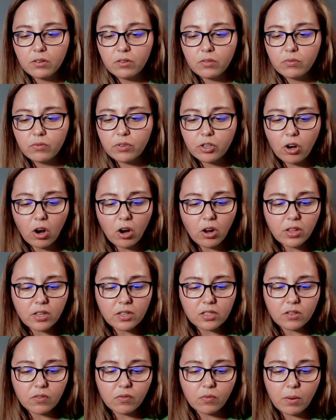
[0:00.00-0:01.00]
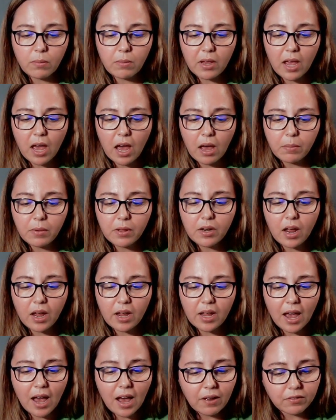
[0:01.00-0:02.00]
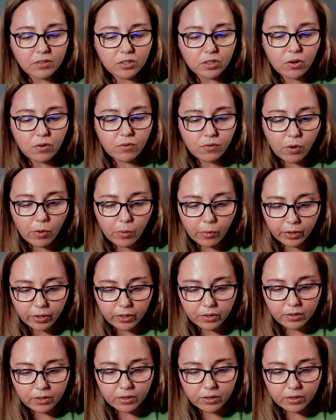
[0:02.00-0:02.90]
Regardless of what may happen, I have to go forward.